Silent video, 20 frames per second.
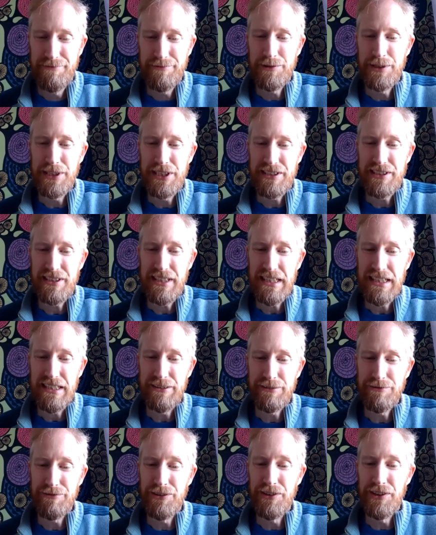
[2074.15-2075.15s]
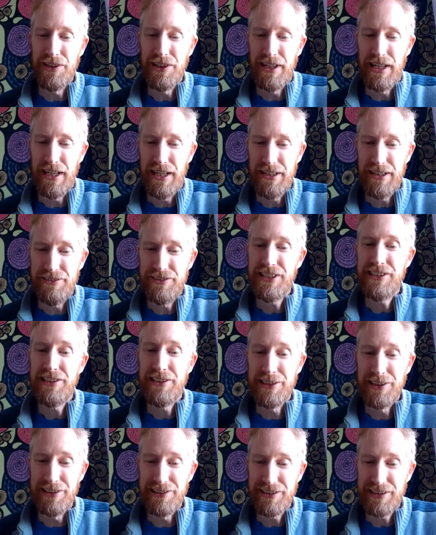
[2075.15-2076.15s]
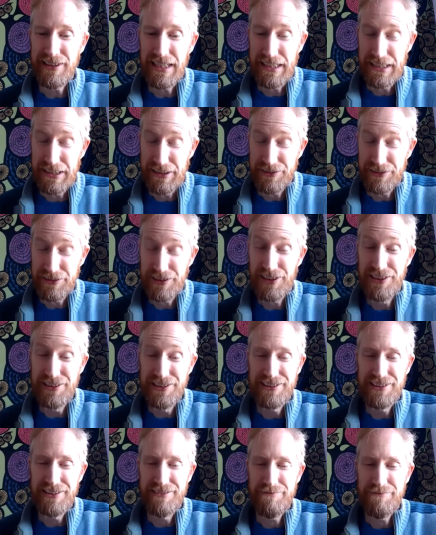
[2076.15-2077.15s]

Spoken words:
which is for digital signatures.